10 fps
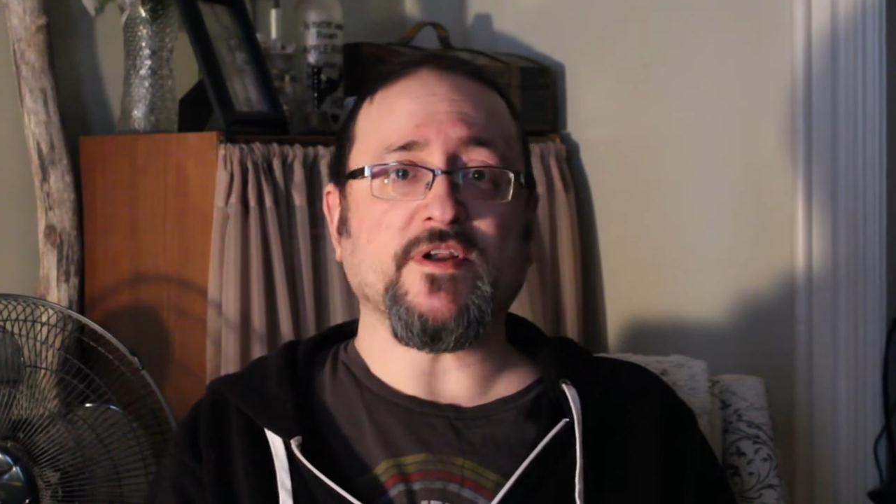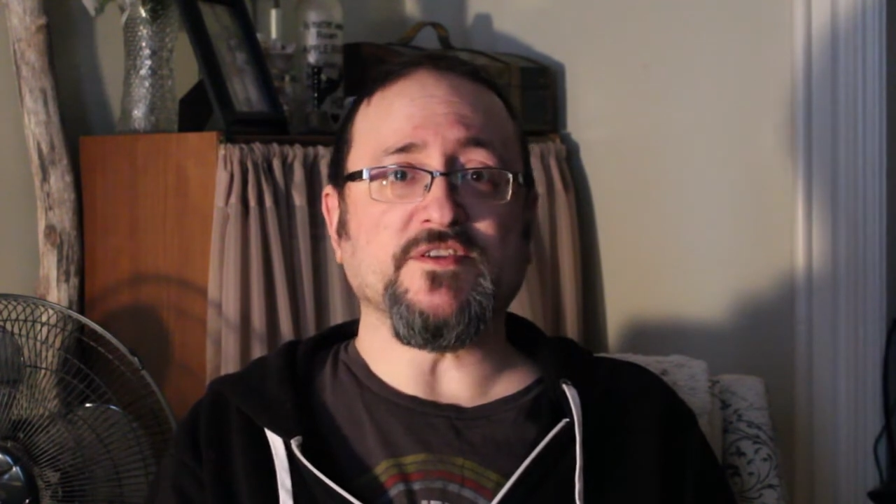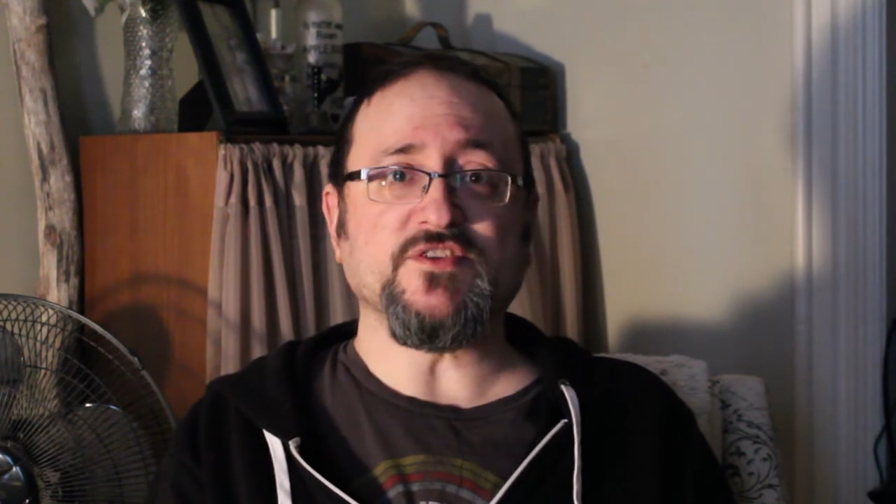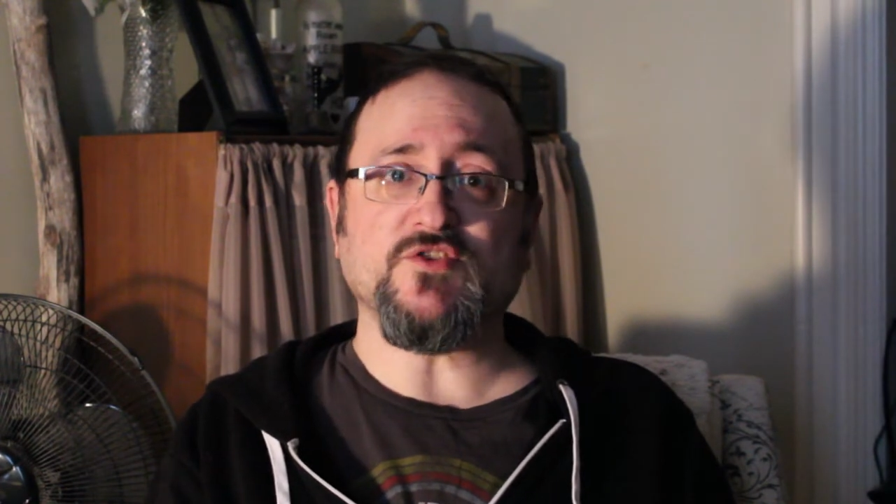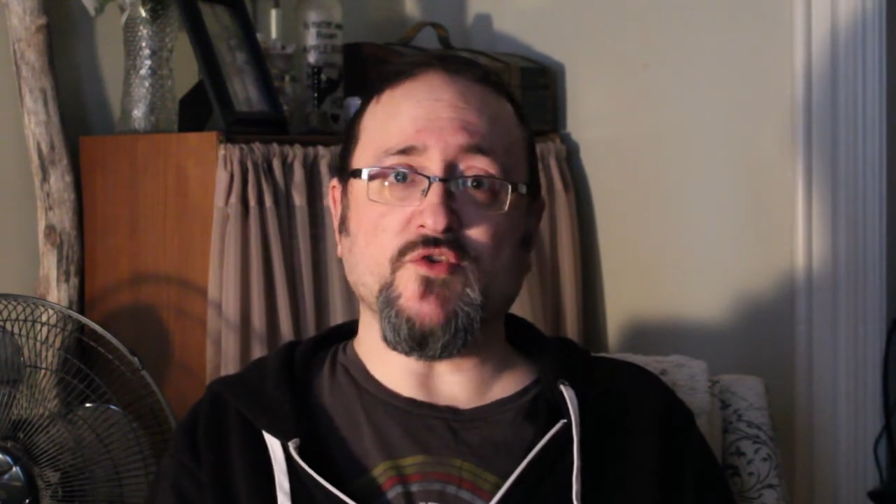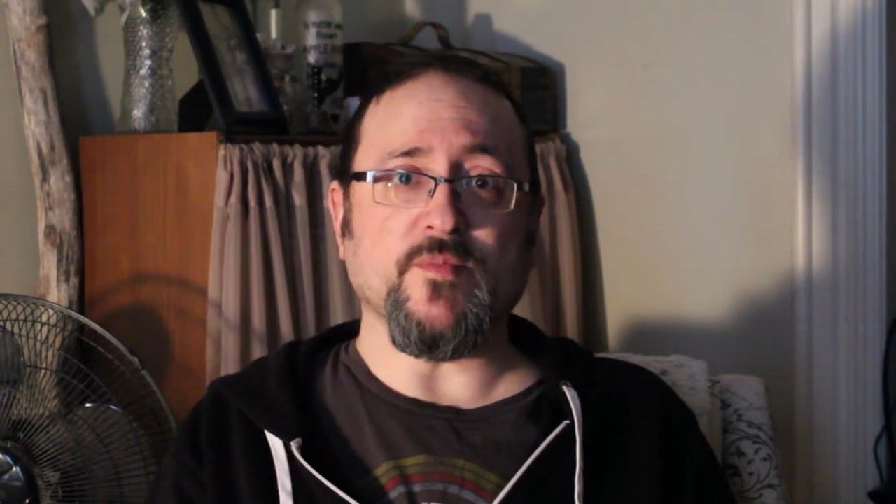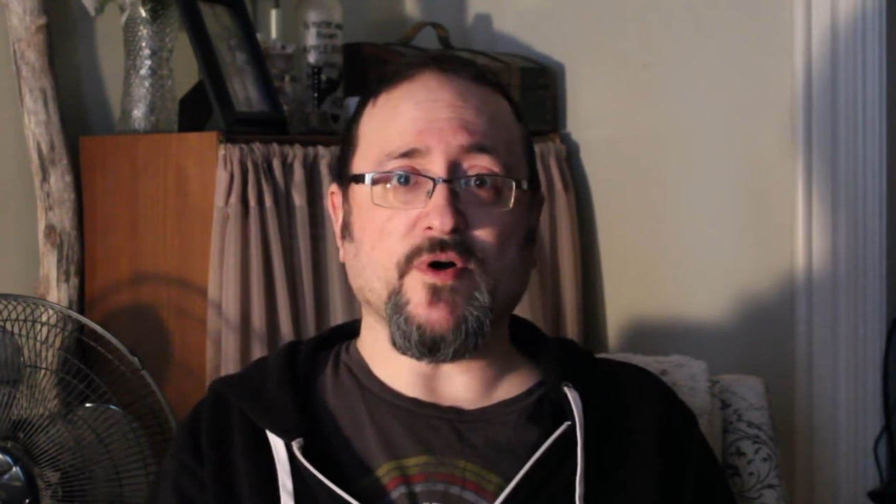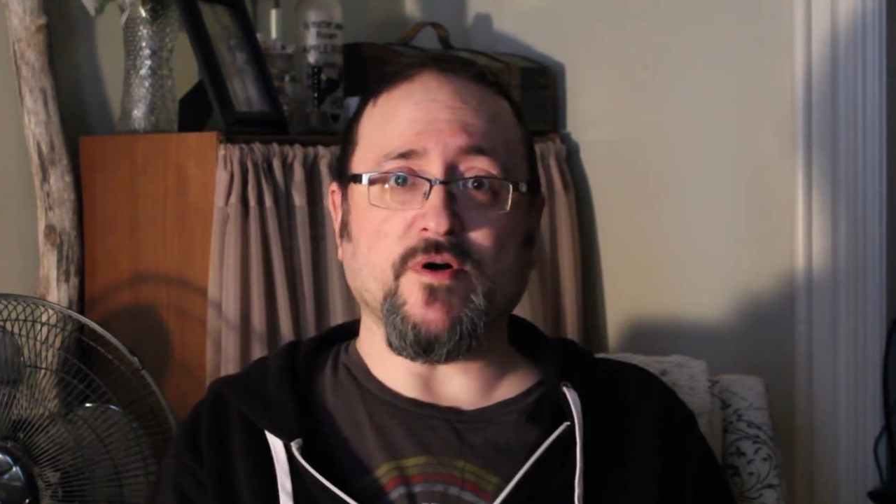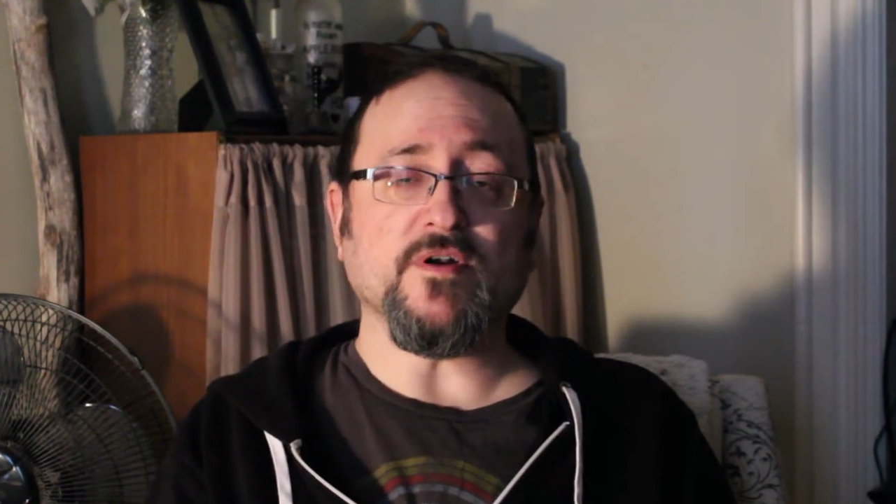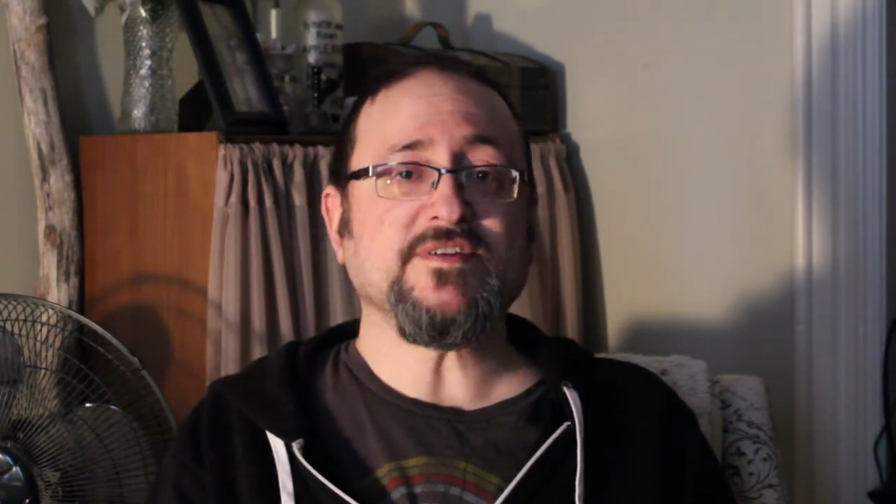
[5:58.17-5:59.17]

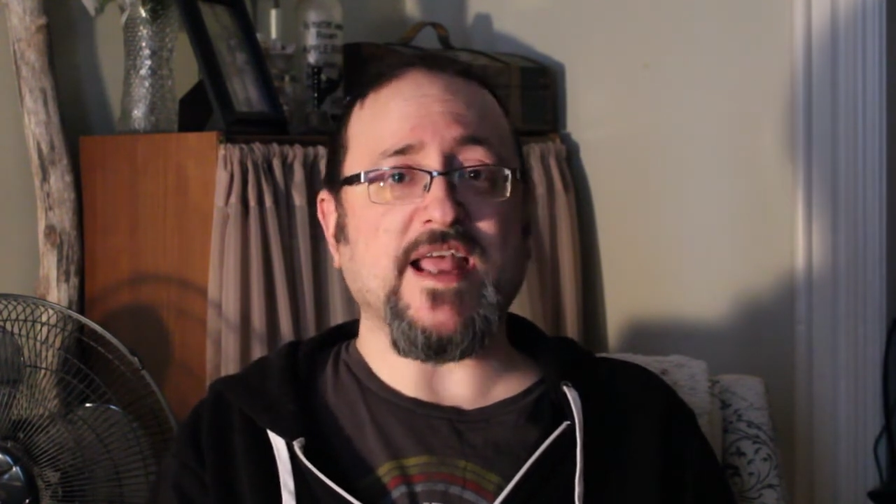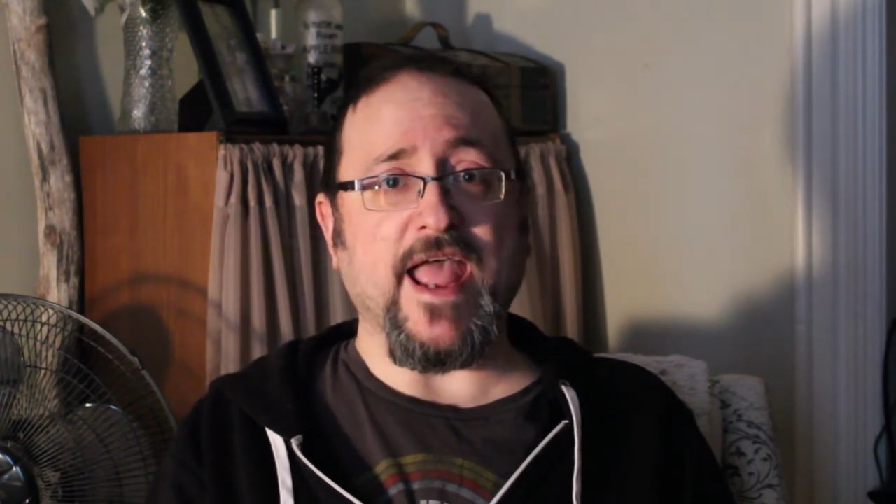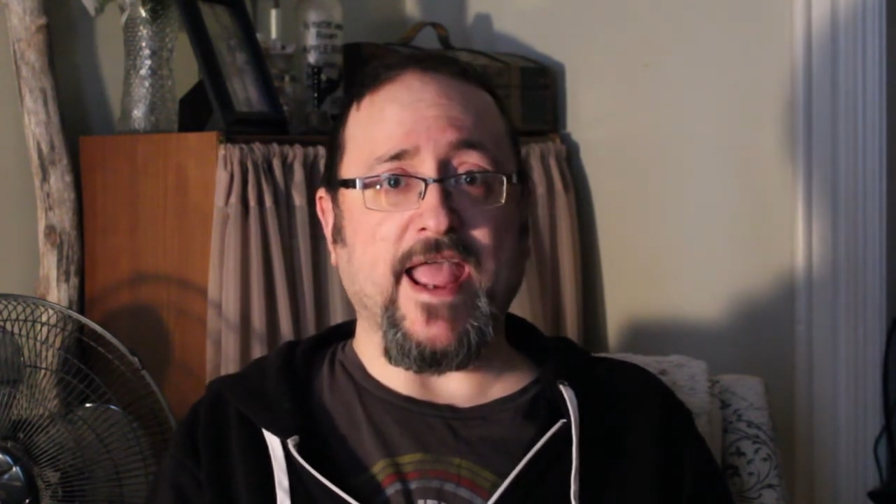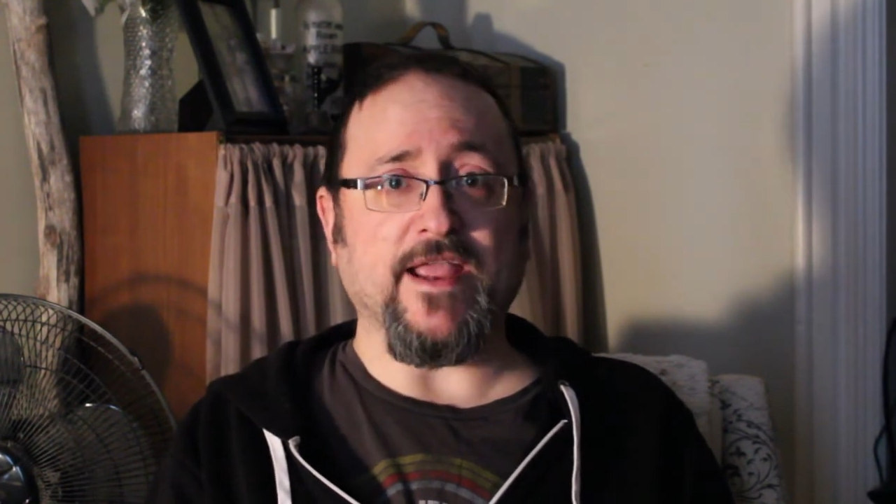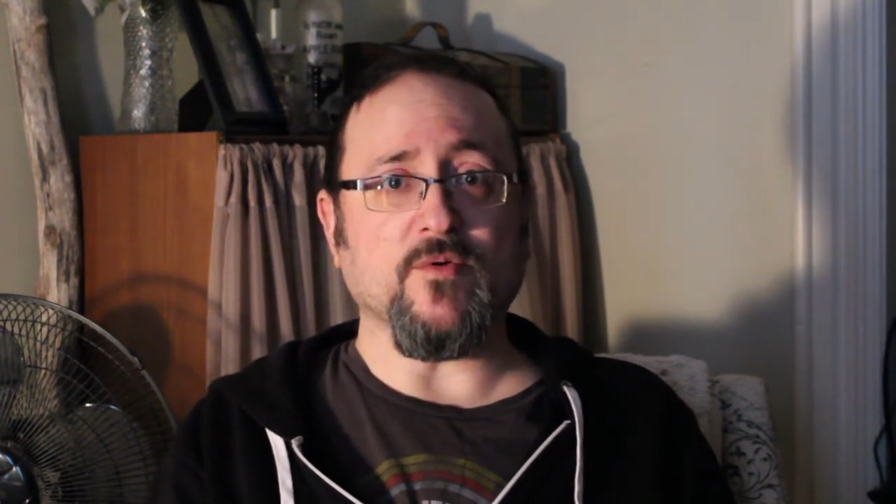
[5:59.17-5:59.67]
consumer tag,